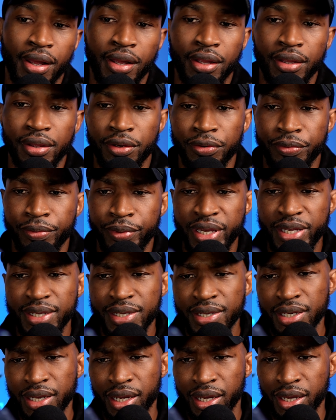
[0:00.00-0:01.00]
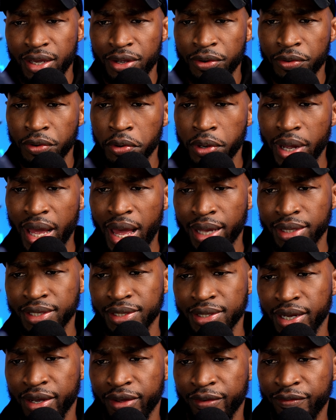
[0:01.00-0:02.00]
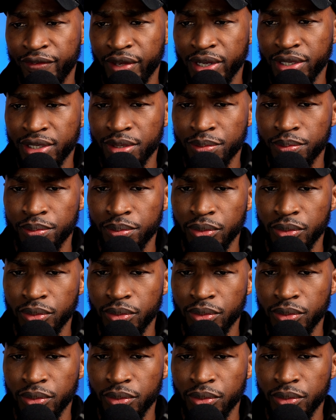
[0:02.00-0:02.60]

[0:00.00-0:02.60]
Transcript: The reason a hero acts like a victim